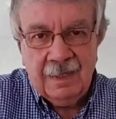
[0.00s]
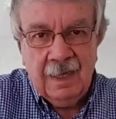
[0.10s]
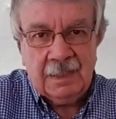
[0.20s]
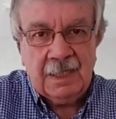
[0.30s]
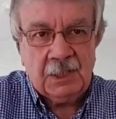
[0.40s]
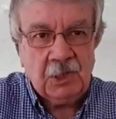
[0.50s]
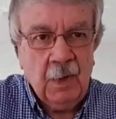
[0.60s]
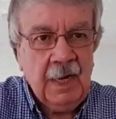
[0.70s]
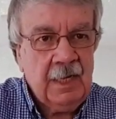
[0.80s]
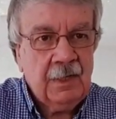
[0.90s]
attached to
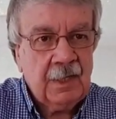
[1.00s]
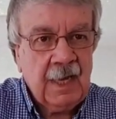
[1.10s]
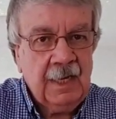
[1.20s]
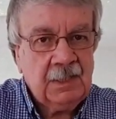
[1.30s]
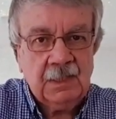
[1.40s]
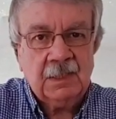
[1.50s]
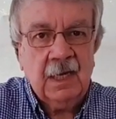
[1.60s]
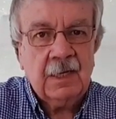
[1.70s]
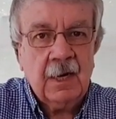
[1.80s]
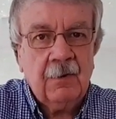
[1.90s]
any of the cases
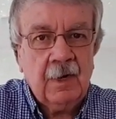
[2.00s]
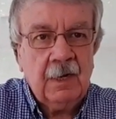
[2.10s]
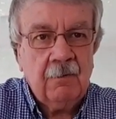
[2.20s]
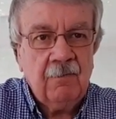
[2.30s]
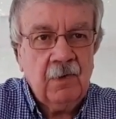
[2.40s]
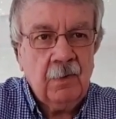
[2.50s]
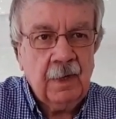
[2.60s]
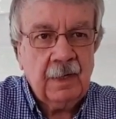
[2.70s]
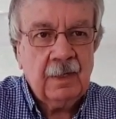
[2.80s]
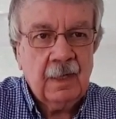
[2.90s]
they're currently
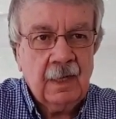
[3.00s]
reviewing,